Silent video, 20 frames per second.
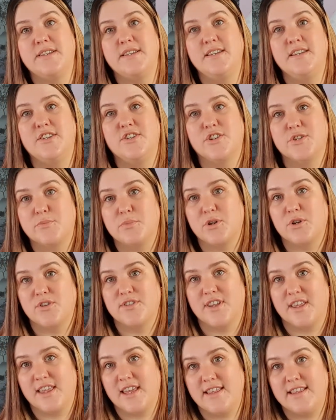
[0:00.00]
tea just because
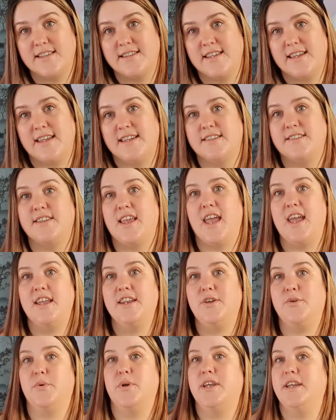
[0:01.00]
I like the taste
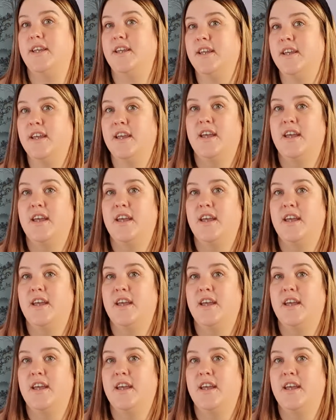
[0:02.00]
anyway,